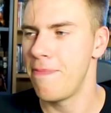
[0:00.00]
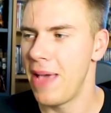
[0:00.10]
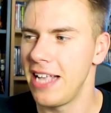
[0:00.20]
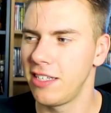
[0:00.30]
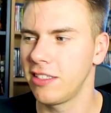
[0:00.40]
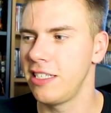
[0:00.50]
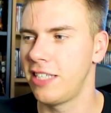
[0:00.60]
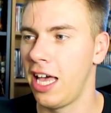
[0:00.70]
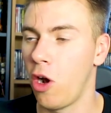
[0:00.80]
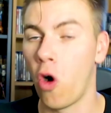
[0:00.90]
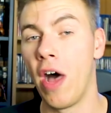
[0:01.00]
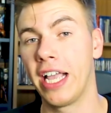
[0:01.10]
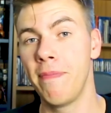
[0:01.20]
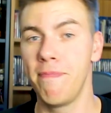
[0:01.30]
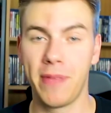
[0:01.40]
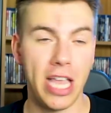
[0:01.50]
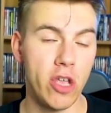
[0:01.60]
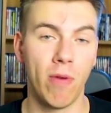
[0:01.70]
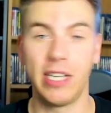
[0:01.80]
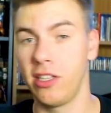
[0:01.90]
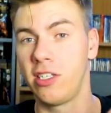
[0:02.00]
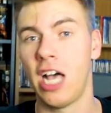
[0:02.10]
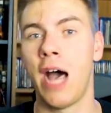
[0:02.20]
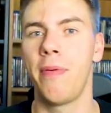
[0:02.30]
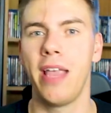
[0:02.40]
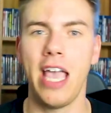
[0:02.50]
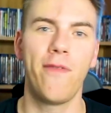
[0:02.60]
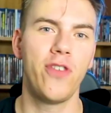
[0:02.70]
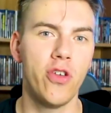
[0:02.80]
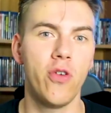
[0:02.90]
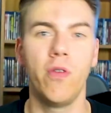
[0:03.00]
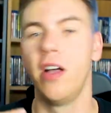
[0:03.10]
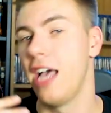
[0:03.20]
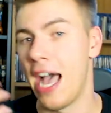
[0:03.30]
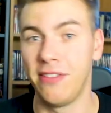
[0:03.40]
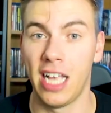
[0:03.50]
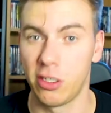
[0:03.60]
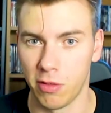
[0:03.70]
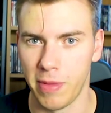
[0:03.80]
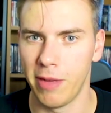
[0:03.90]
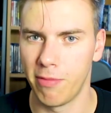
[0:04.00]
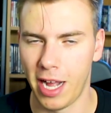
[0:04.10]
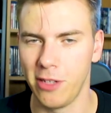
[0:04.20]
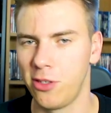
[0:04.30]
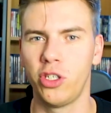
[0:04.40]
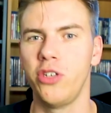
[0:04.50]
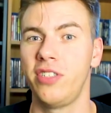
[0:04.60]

basically said, oh, I can get you right to the top if you have sex with me, right? So you